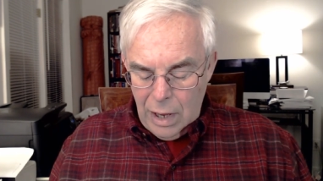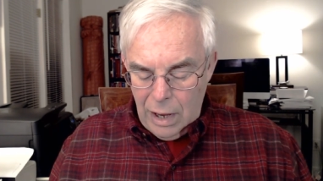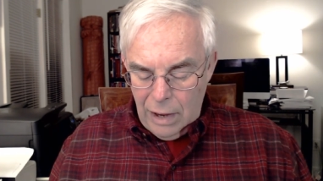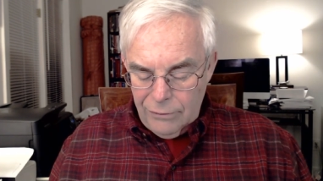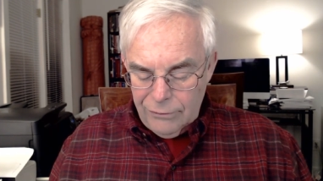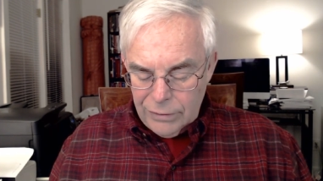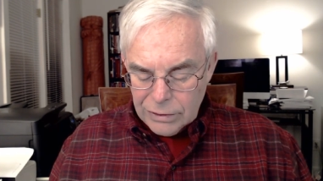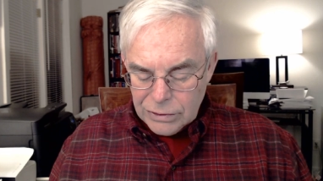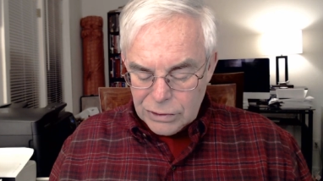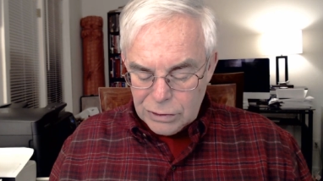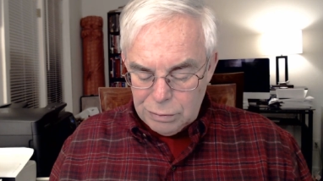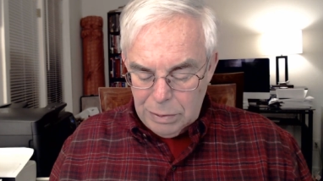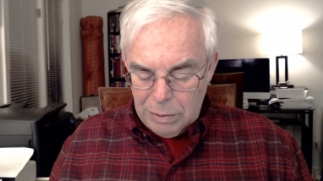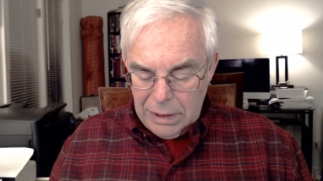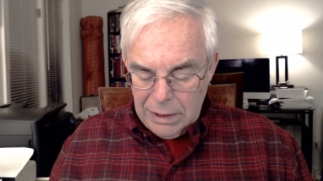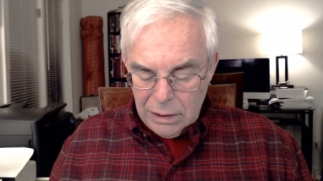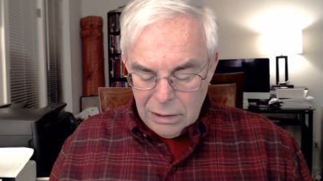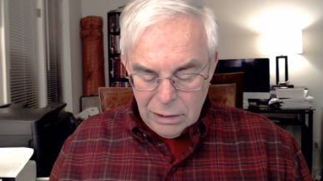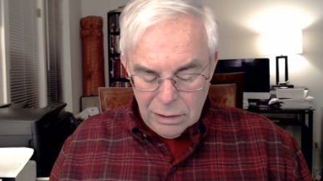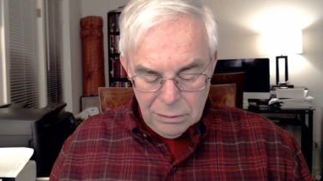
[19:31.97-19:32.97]
of
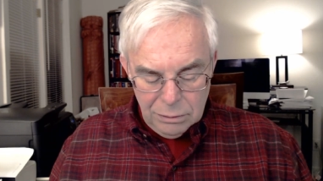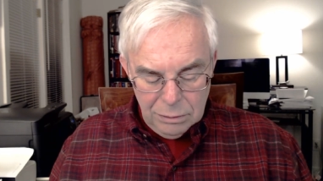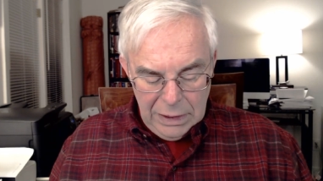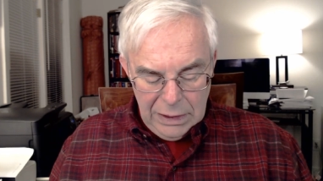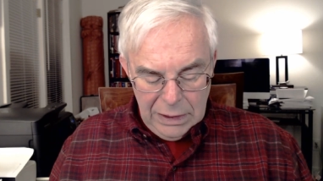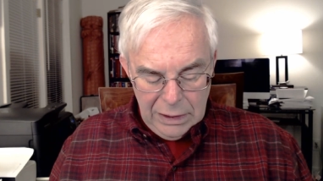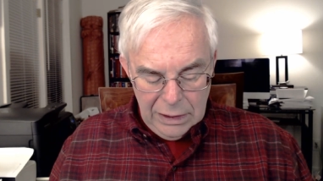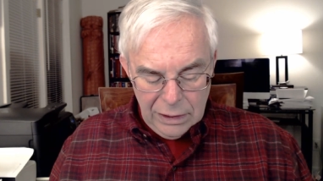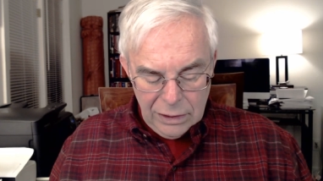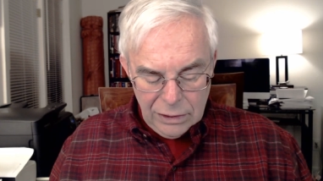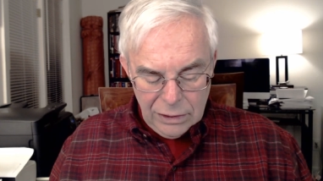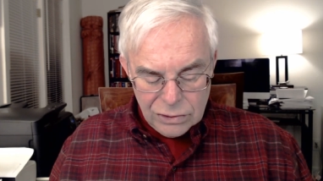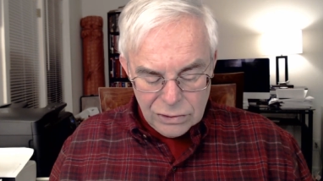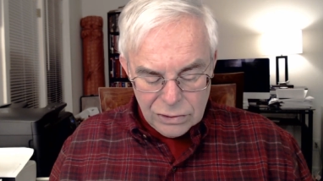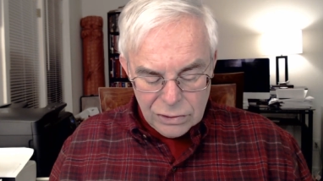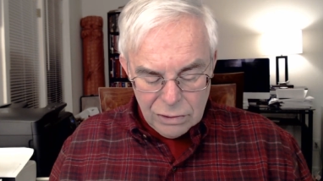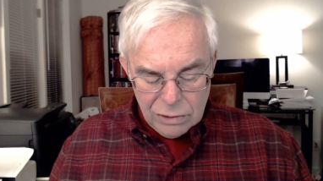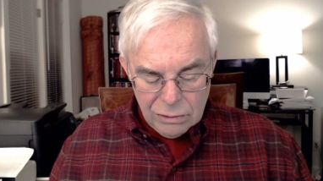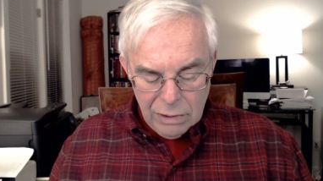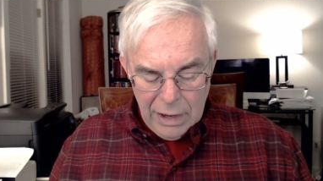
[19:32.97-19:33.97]
expanded
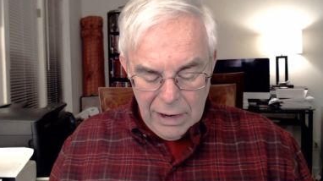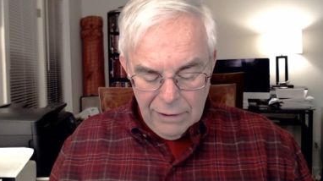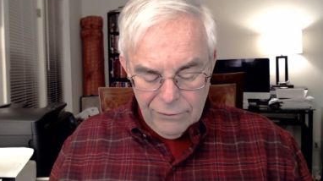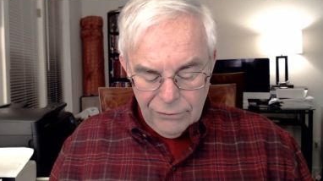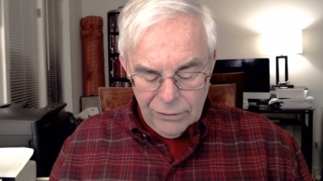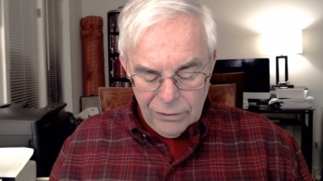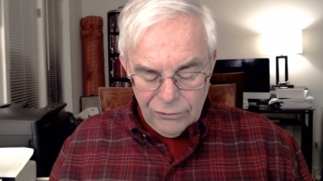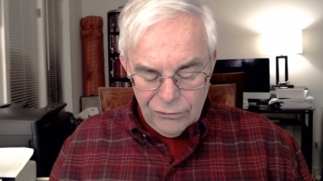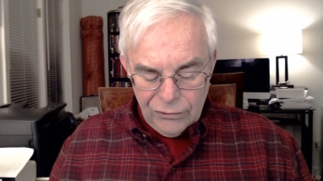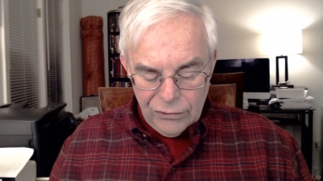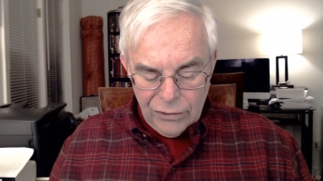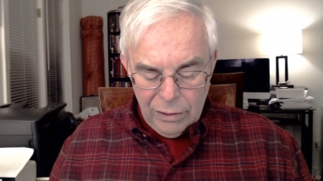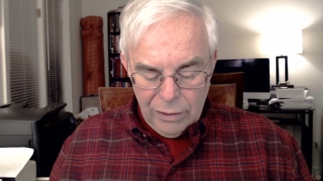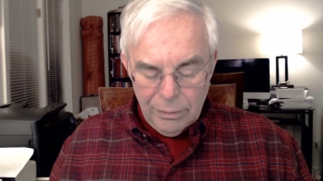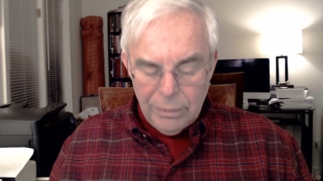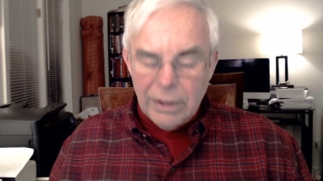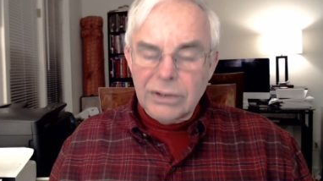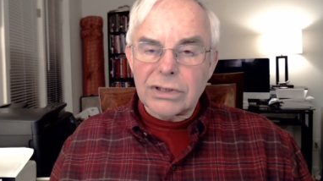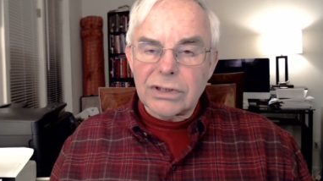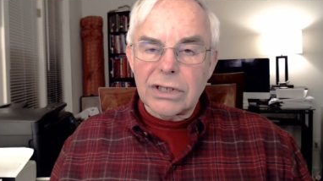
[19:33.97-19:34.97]
meanings deriving
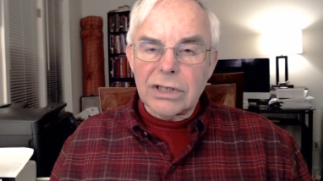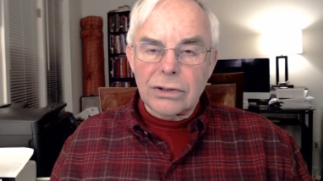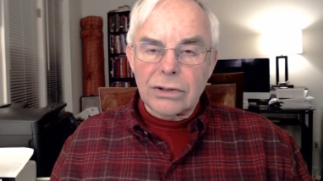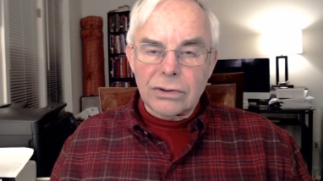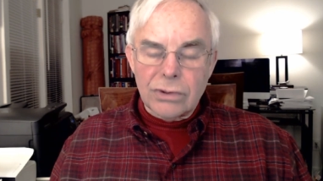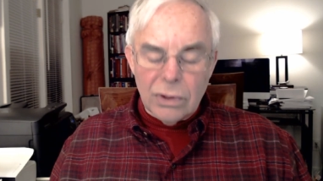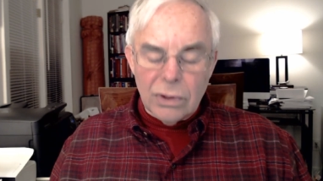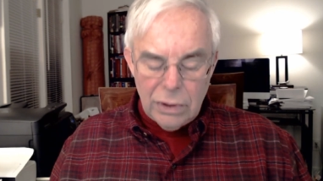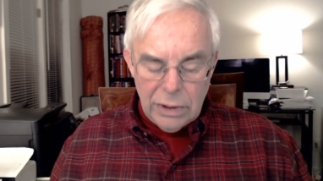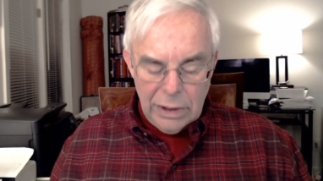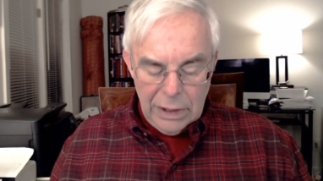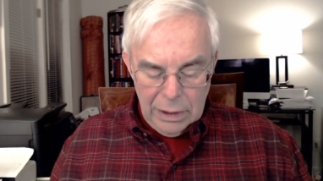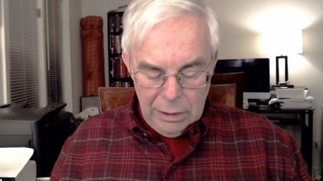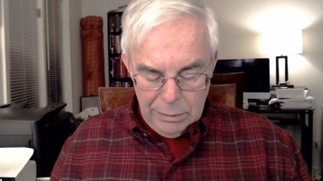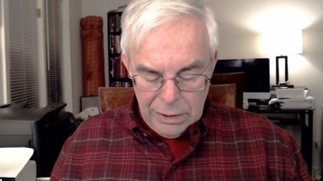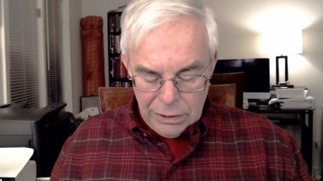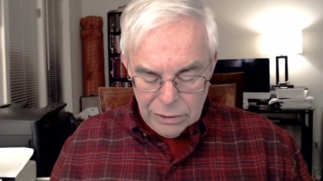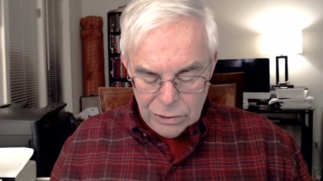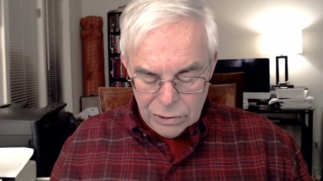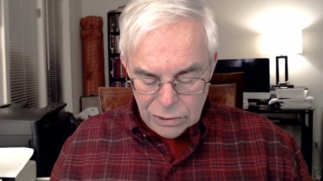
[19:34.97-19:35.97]
from a central
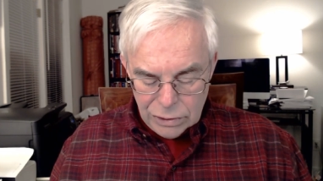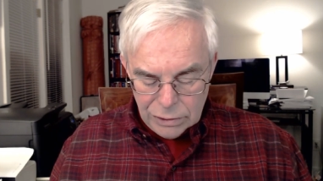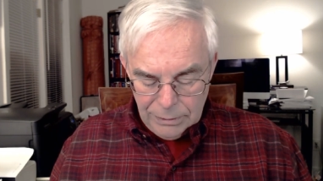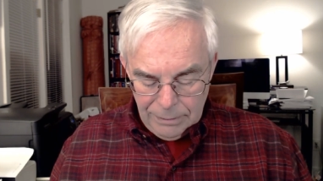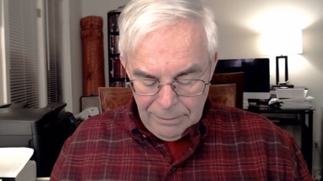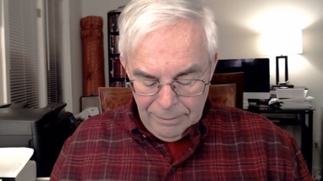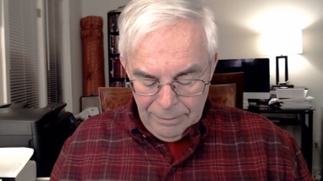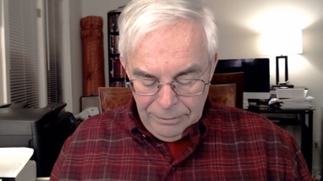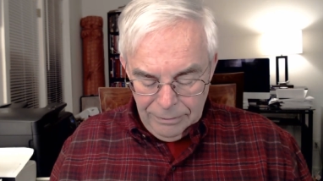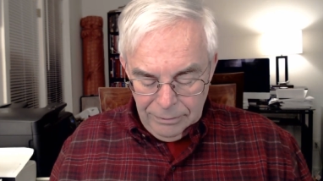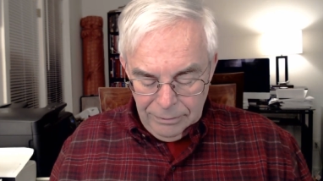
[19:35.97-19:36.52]
image.